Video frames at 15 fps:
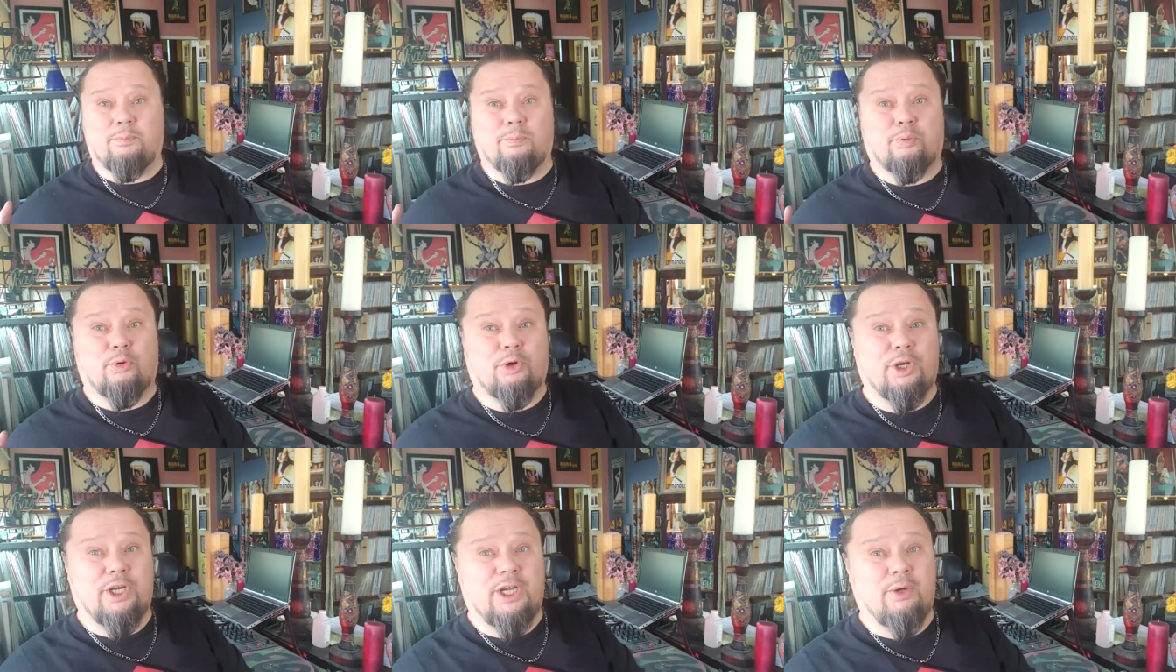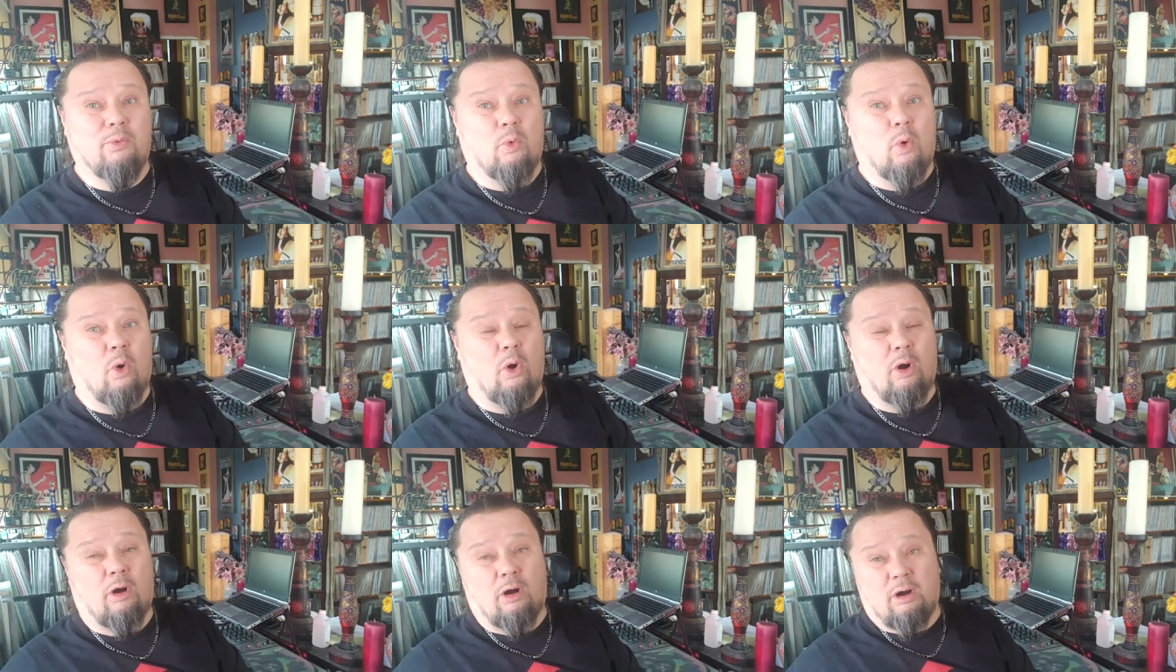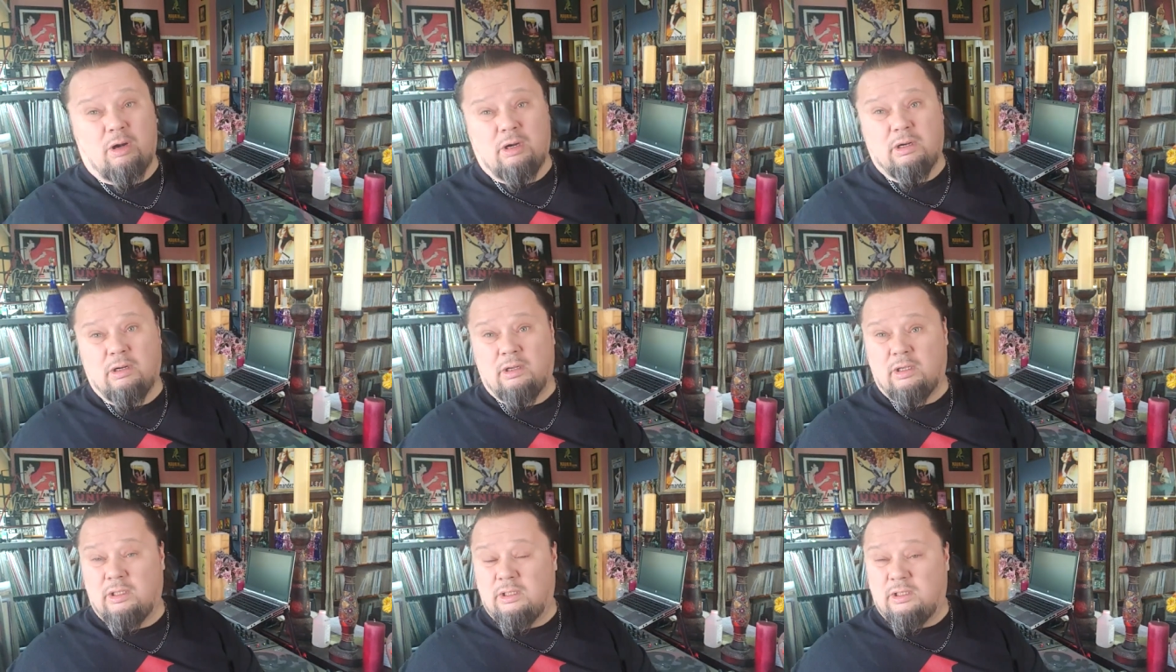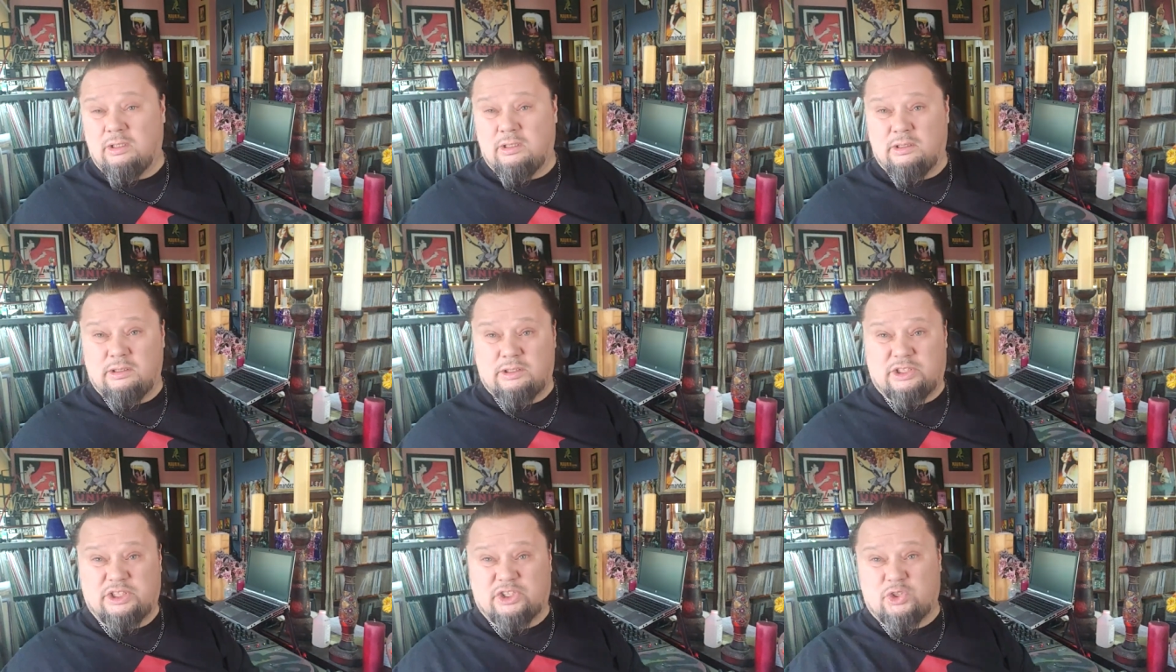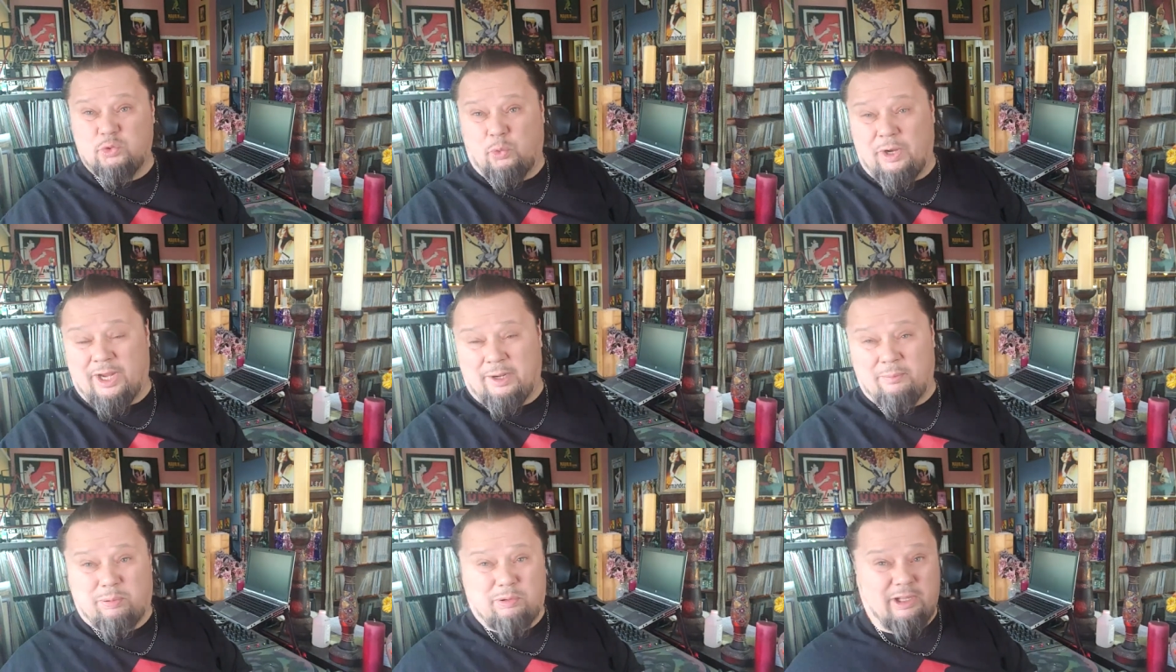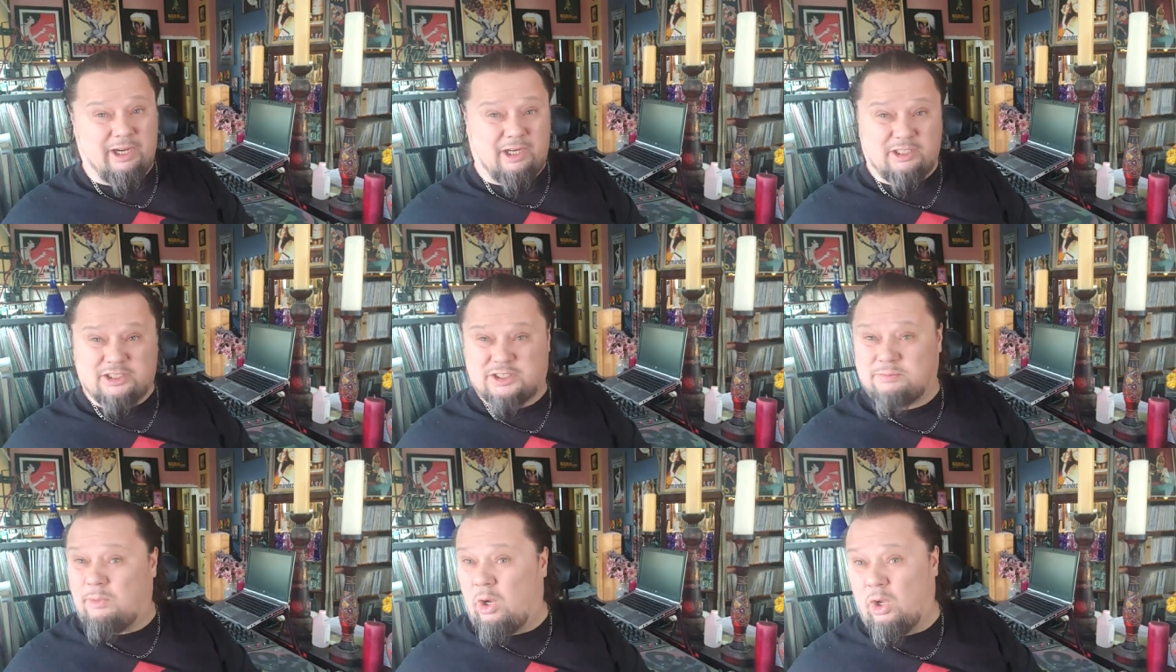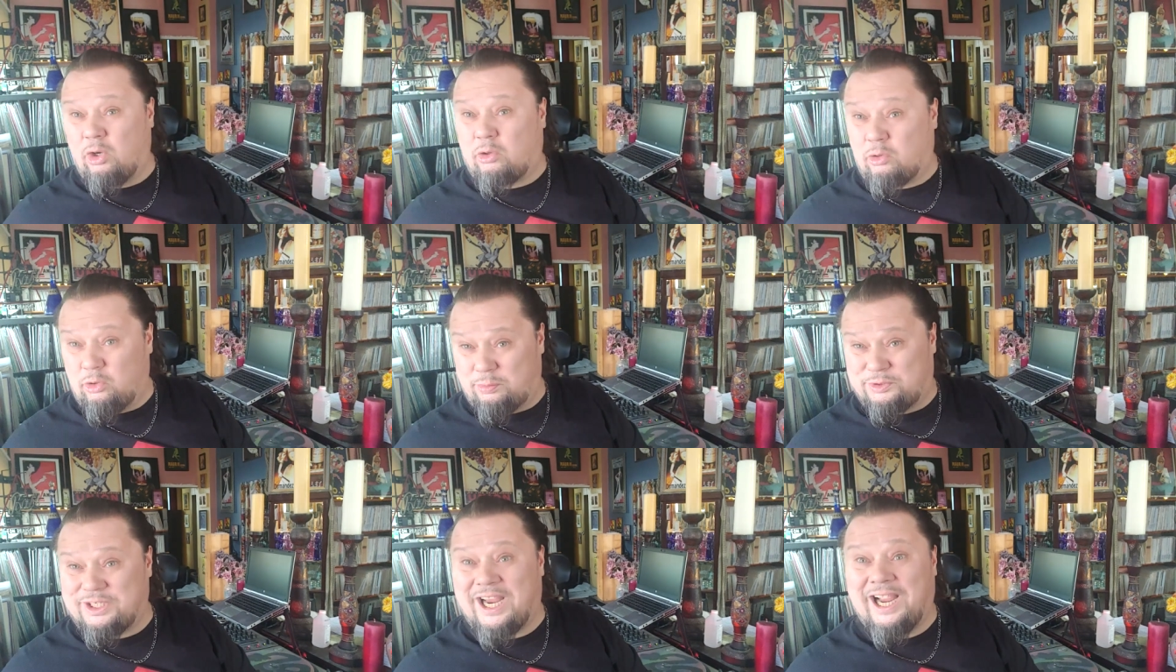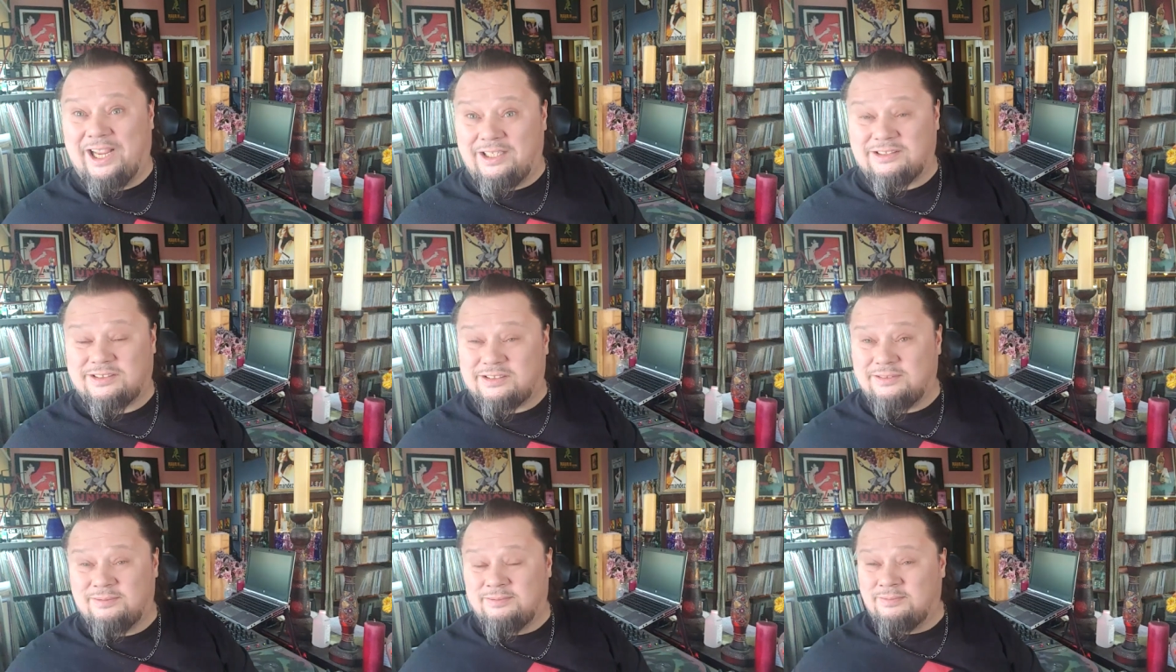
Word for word: pre war swing player small group jazz.